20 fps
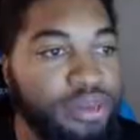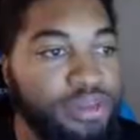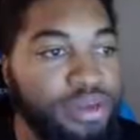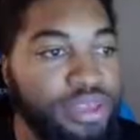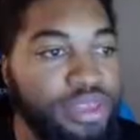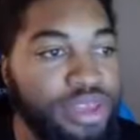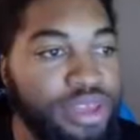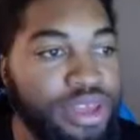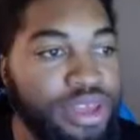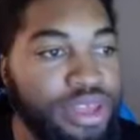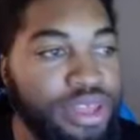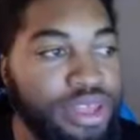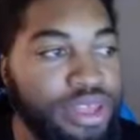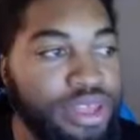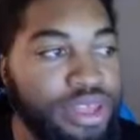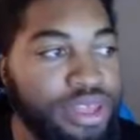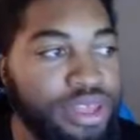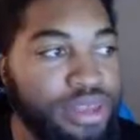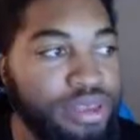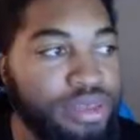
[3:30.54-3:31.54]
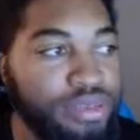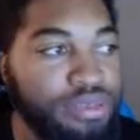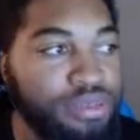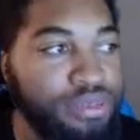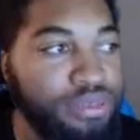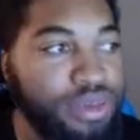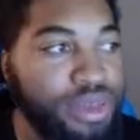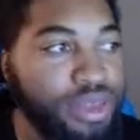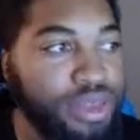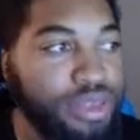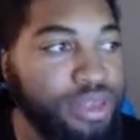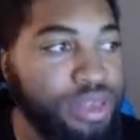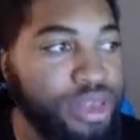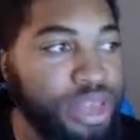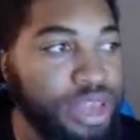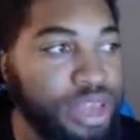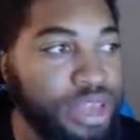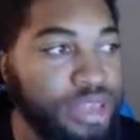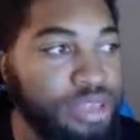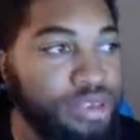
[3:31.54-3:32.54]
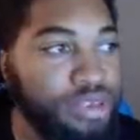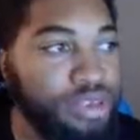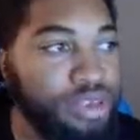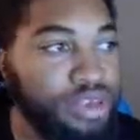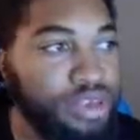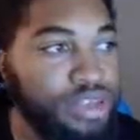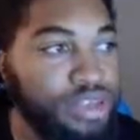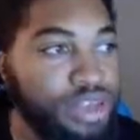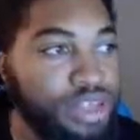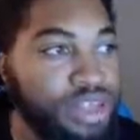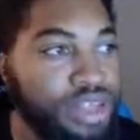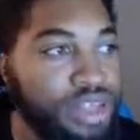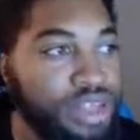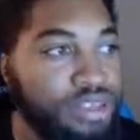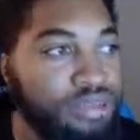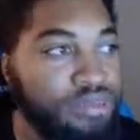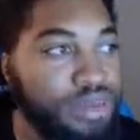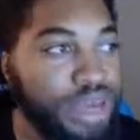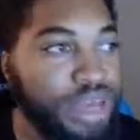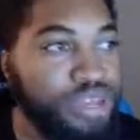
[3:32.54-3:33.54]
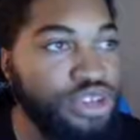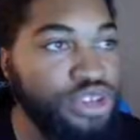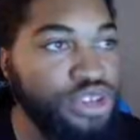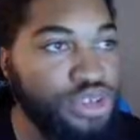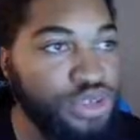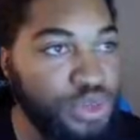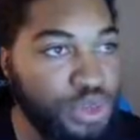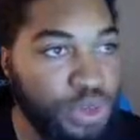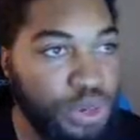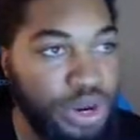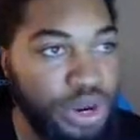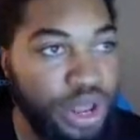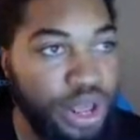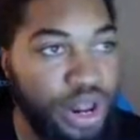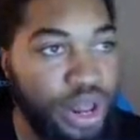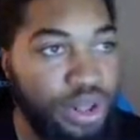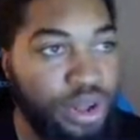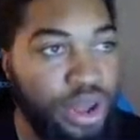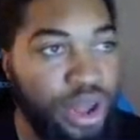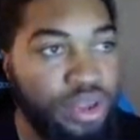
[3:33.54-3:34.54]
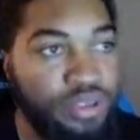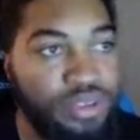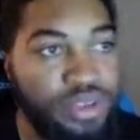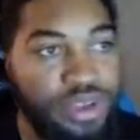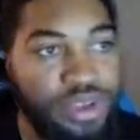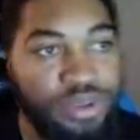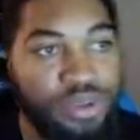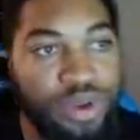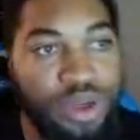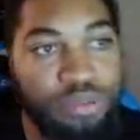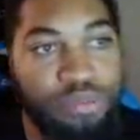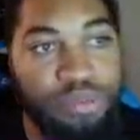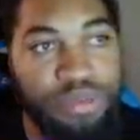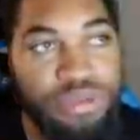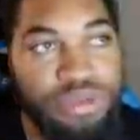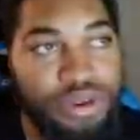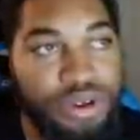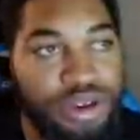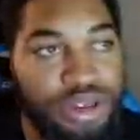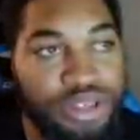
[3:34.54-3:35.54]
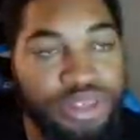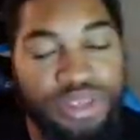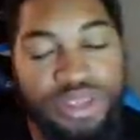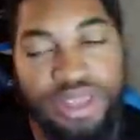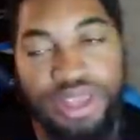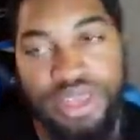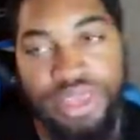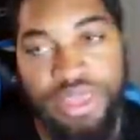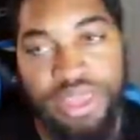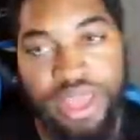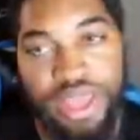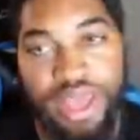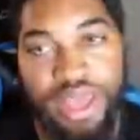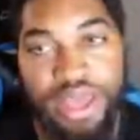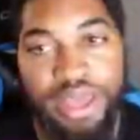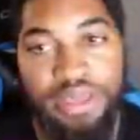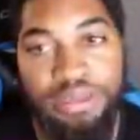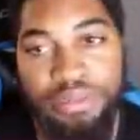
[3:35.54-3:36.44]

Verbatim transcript: me to like just at least make sure that I don't have any weapons or anything like that